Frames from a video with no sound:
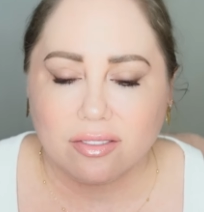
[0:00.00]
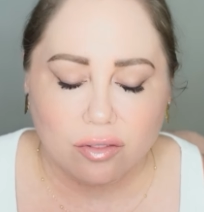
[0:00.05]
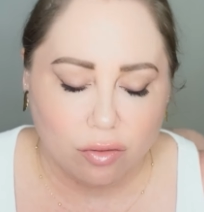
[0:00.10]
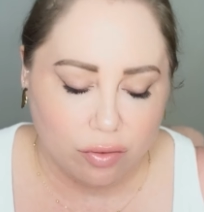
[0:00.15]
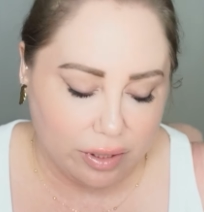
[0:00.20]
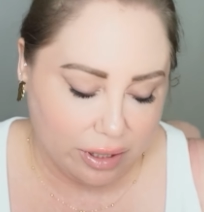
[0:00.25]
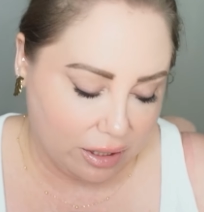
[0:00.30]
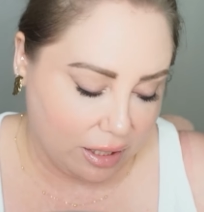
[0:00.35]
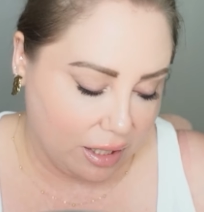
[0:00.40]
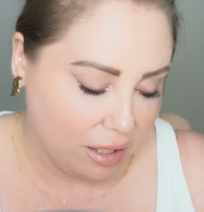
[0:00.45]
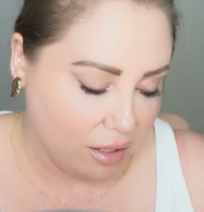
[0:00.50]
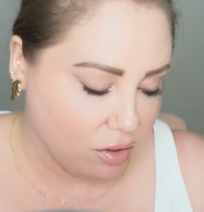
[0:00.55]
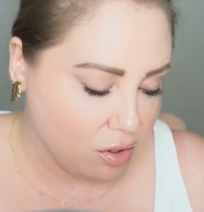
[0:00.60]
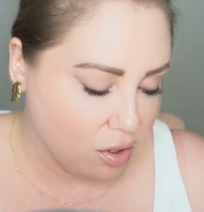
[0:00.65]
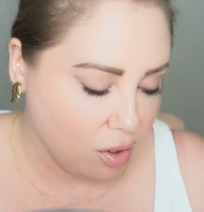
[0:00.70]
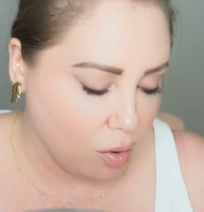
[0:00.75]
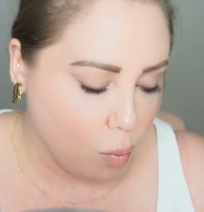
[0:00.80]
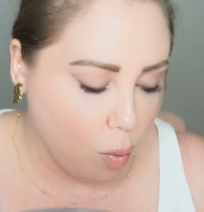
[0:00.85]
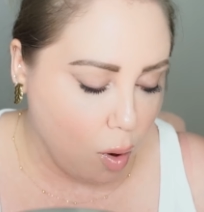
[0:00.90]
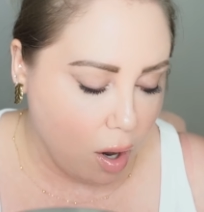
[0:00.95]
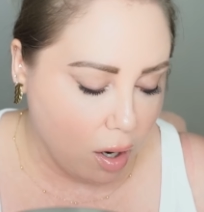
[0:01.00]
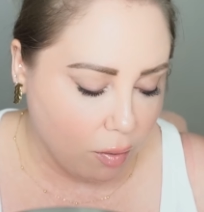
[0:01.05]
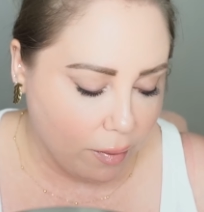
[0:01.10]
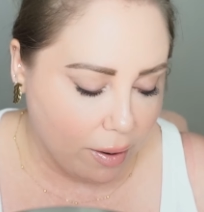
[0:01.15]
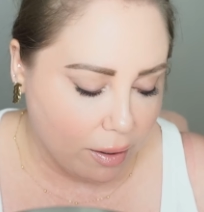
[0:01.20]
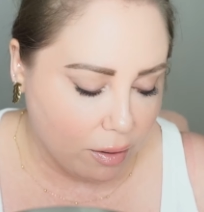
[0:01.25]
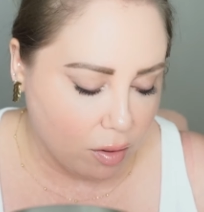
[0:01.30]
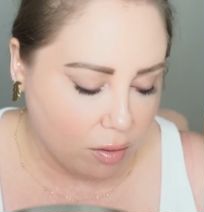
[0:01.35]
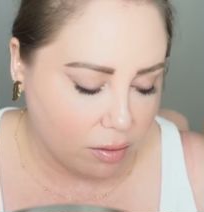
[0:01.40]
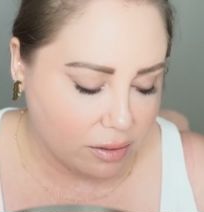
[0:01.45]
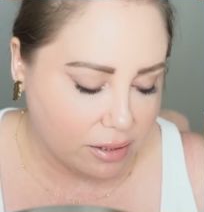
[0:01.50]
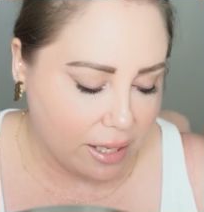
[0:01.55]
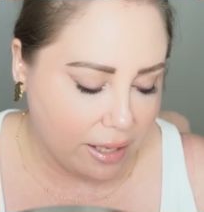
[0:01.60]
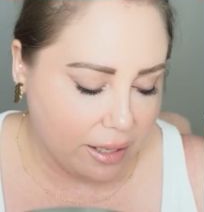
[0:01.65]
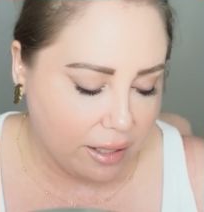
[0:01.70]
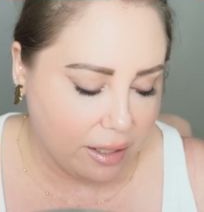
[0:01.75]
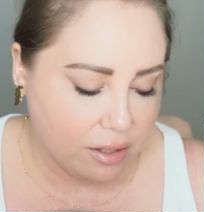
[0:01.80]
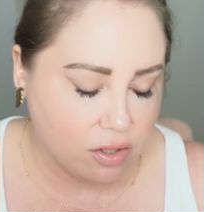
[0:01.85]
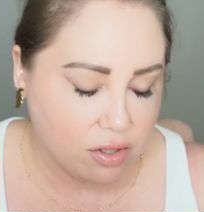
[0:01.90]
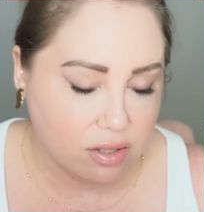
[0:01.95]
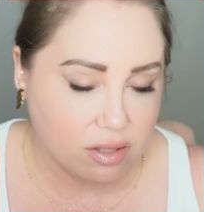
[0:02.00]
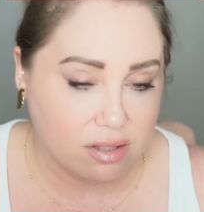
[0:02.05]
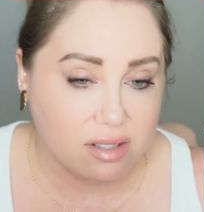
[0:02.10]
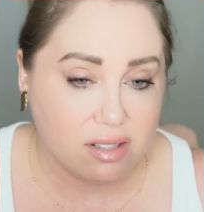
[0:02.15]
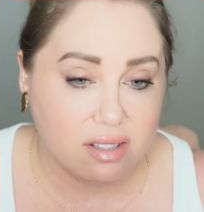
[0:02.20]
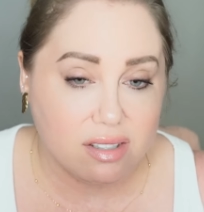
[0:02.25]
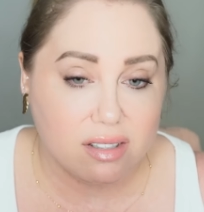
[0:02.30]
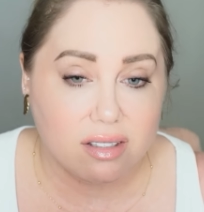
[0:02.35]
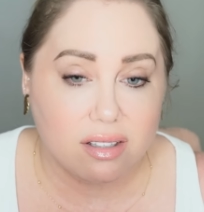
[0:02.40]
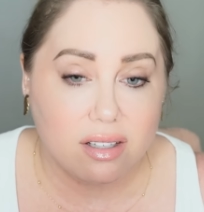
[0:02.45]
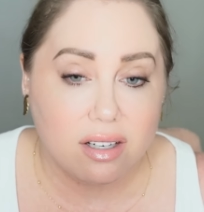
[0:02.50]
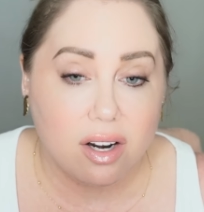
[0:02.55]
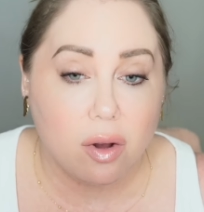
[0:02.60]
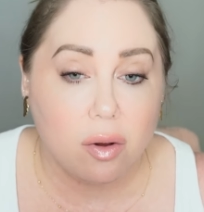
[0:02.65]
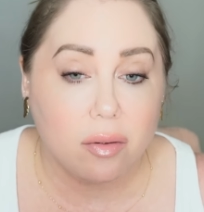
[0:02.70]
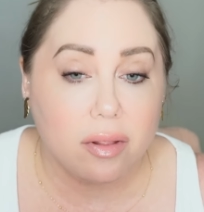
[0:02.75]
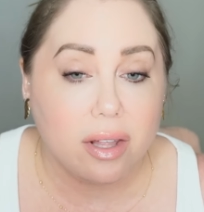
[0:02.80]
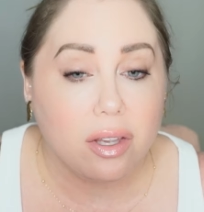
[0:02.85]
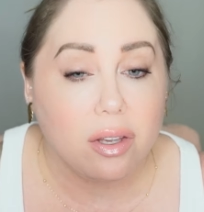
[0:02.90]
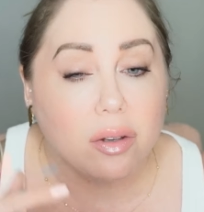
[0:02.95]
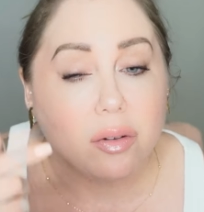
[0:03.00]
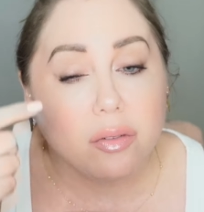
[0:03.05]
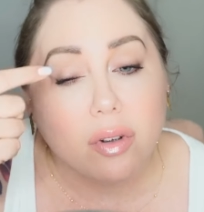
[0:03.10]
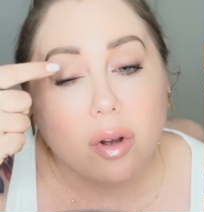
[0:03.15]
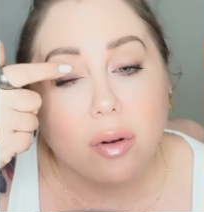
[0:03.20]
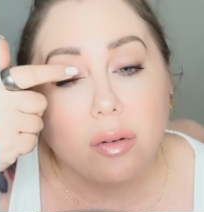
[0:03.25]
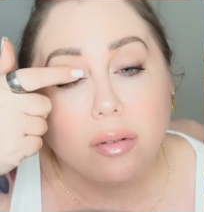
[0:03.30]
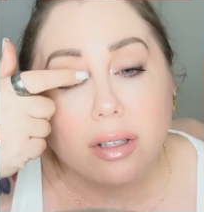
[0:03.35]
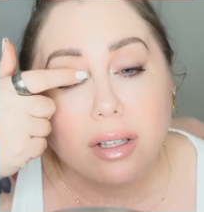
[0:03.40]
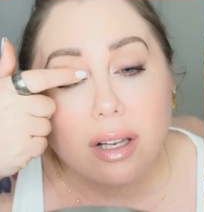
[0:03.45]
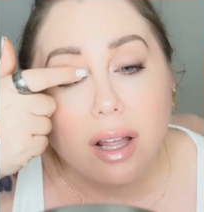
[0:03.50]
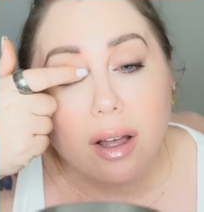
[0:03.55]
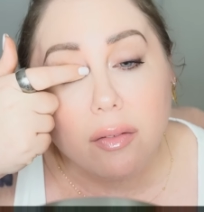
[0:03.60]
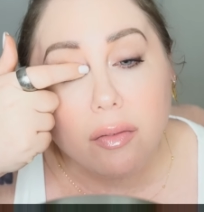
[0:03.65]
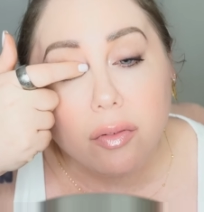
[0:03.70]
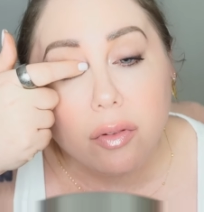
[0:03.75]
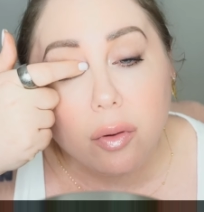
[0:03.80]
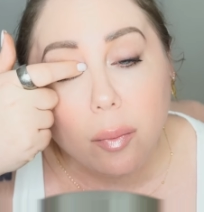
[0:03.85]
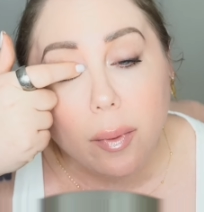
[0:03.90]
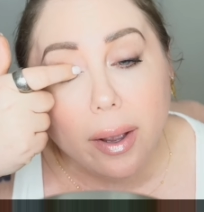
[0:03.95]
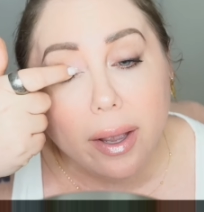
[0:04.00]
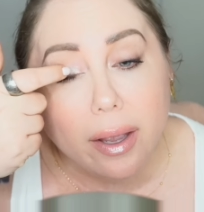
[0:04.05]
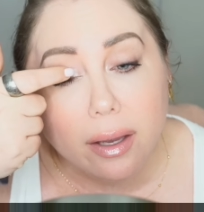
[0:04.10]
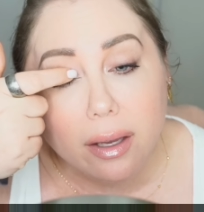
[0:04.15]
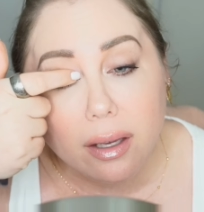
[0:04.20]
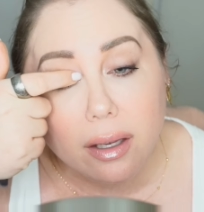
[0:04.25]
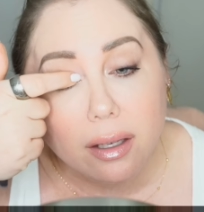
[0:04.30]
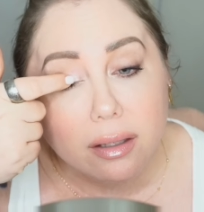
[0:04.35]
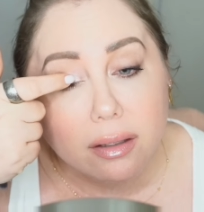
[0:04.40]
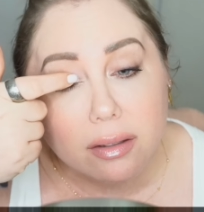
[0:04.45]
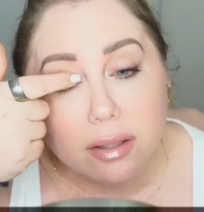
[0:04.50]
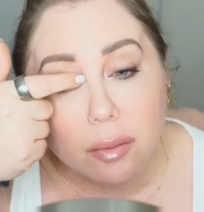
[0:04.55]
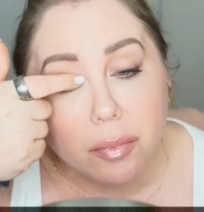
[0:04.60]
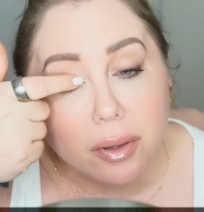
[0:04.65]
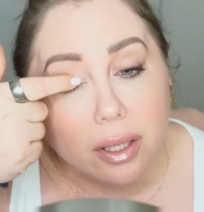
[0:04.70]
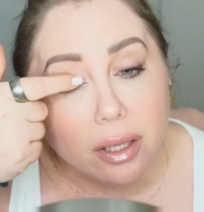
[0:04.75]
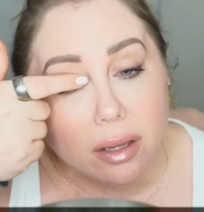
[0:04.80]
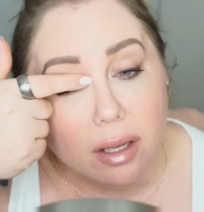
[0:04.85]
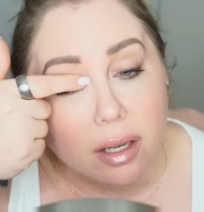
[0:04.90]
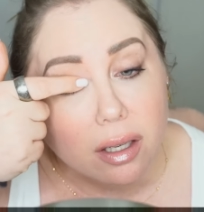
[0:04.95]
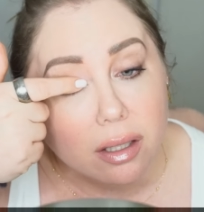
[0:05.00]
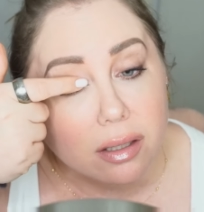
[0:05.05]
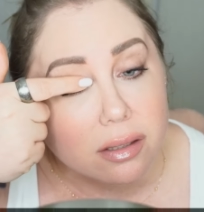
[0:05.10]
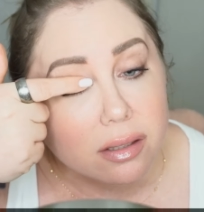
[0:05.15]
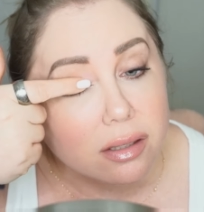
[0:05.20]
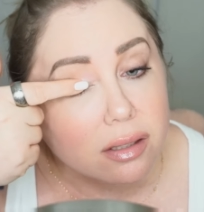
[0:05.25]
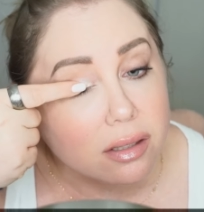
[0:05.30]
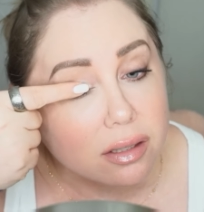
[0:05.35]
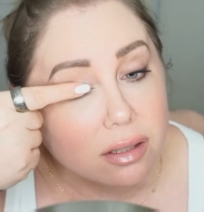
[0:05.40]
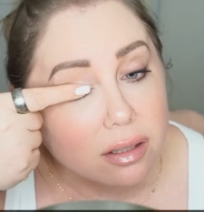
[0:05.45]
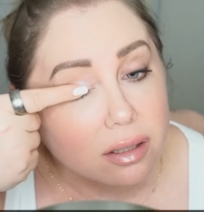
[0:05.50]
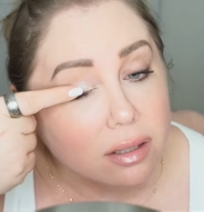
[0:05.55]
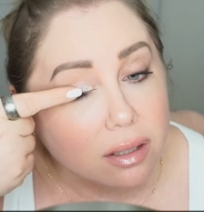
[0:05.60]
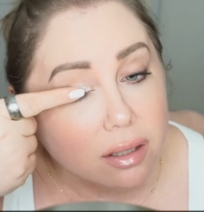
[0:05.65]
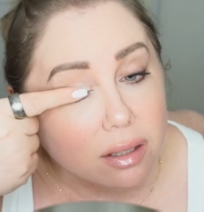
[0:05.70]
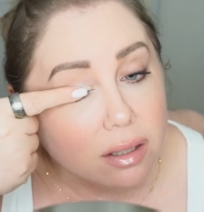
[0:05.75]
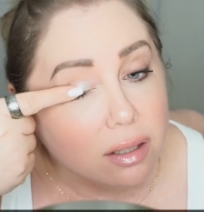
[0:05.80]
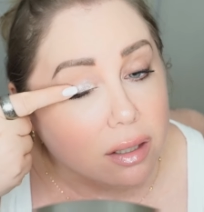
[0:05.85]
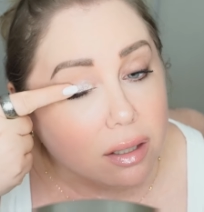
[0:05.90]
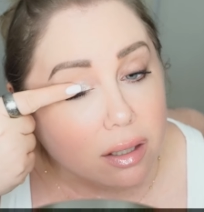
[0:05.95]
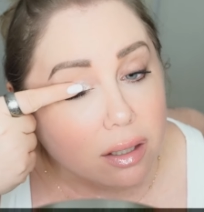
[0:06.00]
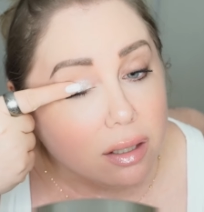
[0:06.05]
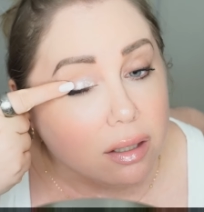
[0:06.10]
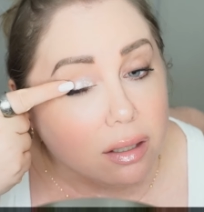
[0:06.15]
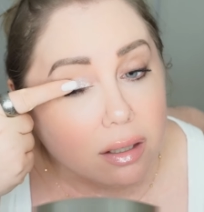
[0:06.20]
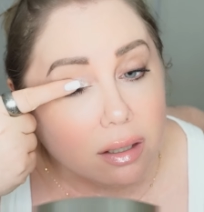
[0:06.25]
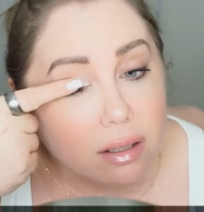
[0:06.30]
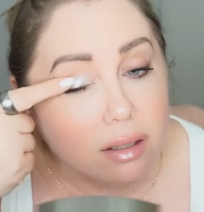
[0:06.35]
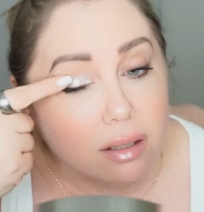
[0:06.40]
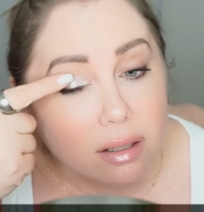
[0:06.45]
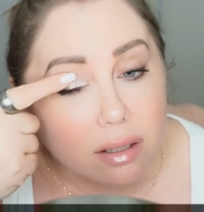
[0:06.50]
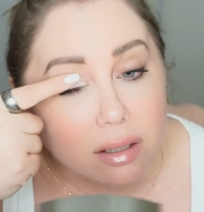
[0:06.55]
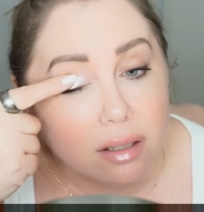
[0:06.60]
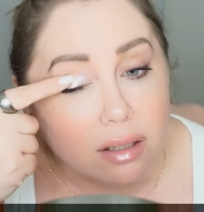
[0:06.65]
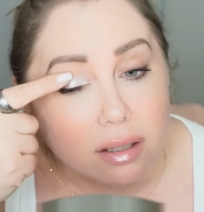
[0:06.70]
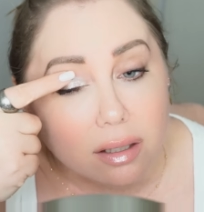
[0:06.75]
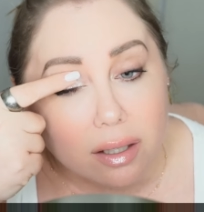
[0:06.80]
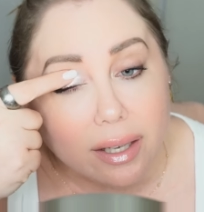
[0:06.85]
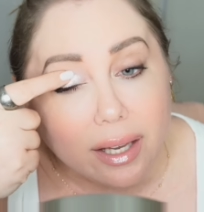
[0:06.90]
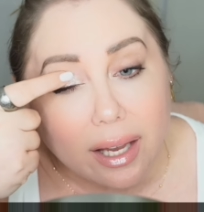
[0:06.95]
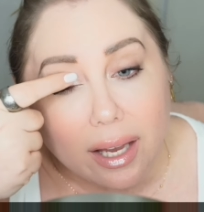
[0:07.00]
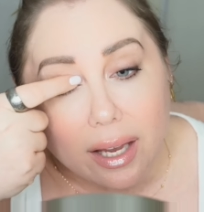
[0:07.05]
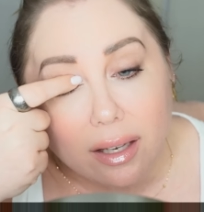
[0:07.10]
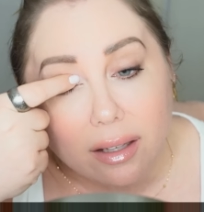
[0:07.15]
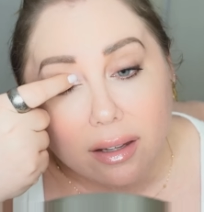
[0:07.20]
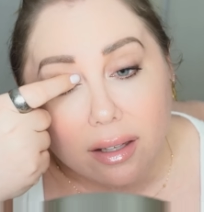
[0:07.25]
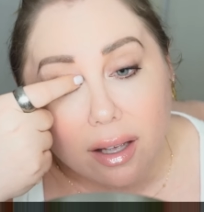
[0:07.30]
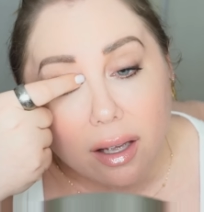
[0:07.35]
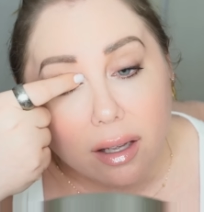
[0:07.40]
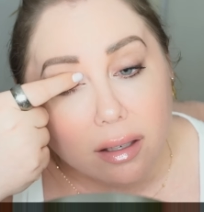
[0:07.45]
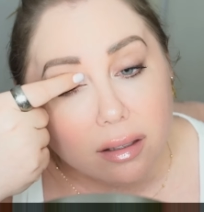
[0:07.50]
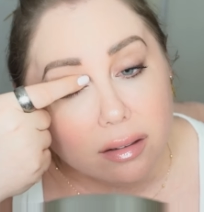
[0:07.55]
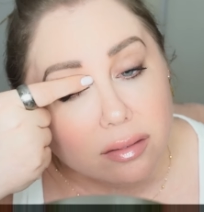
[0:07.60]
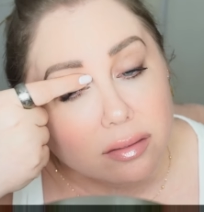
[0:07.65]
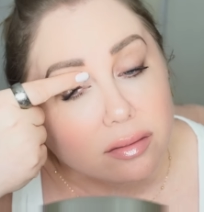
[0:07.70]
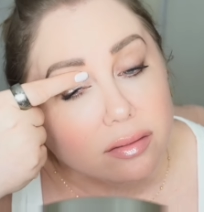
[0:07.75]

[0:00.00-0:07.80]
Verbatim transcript: really, to walk around all day and just know that you don't love the way something looks. Oh, I hate that.